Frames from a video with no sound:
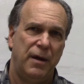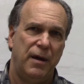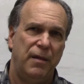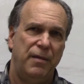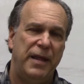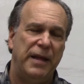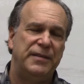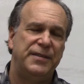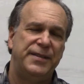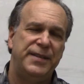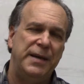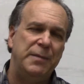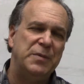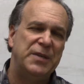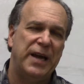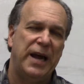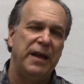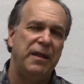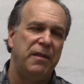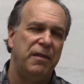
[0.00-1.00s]
It seems
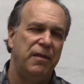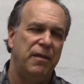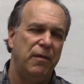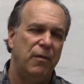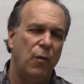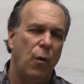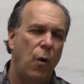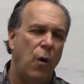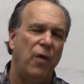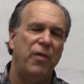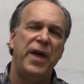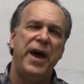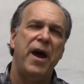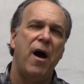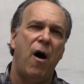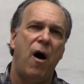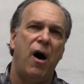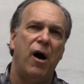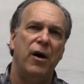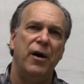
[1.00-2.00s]
like all they
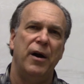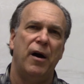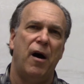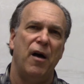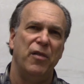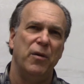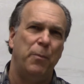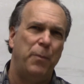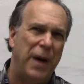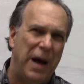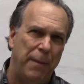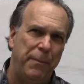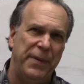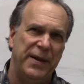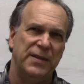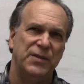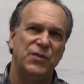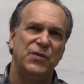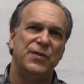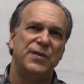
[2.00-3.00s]
are the
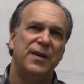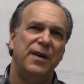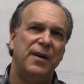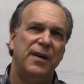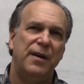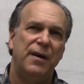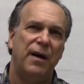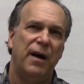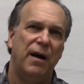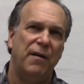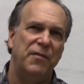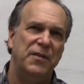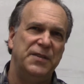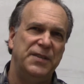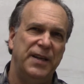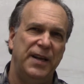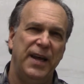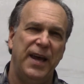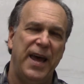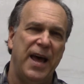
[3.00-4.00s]
puppets of the
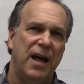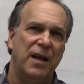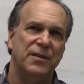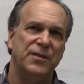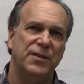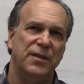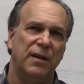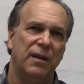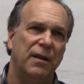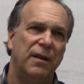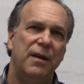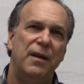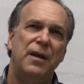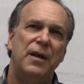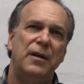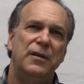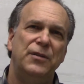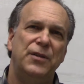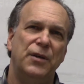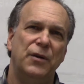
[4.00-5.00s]
city council
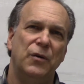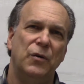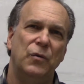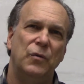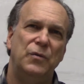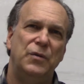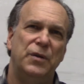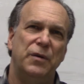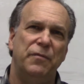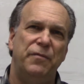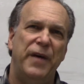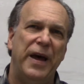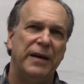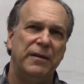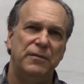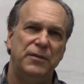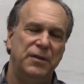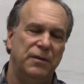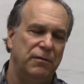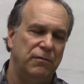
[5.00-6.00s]
to
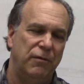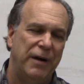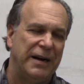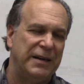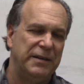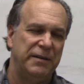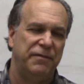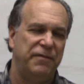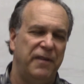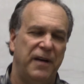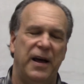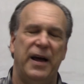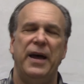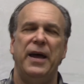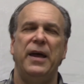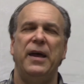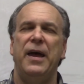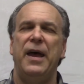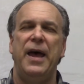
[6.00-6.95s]
rectify